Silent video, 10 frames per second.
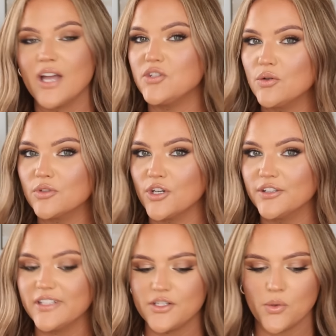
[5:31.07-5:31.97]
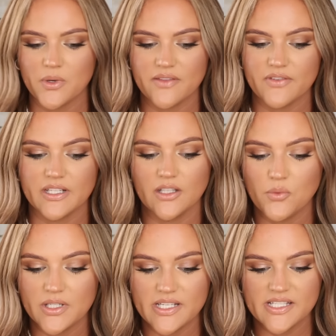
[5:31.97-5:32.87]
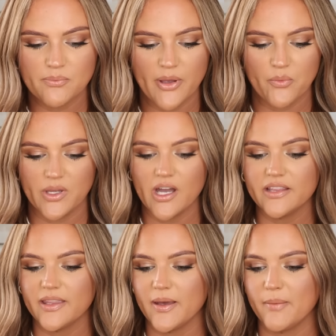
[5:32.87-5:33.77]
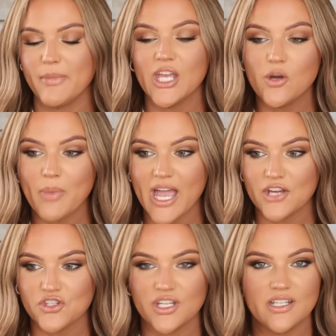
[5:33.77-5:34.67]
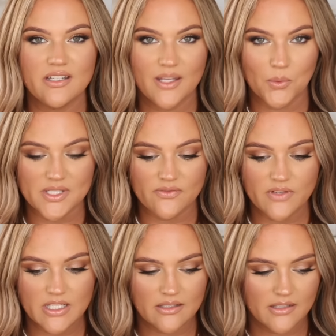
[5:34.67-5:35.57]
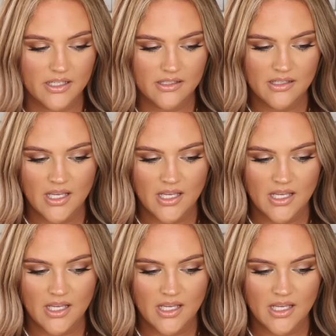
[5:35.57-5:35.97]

I don't currently know where the vanilla one is, but we got the Mango Passion. There was a vanilla.